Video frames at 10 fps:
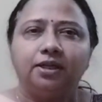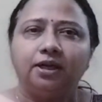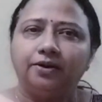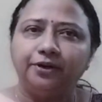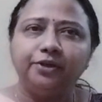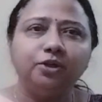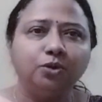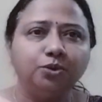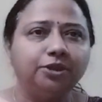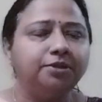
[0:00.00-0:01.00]
are
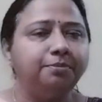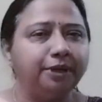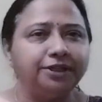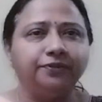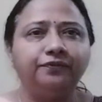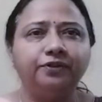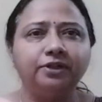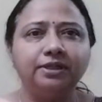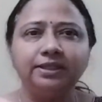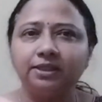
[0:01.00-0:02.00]
included
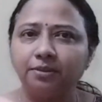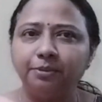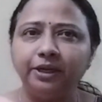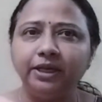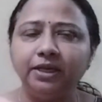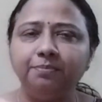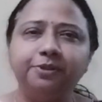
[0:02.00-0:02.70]
metaphor, simile,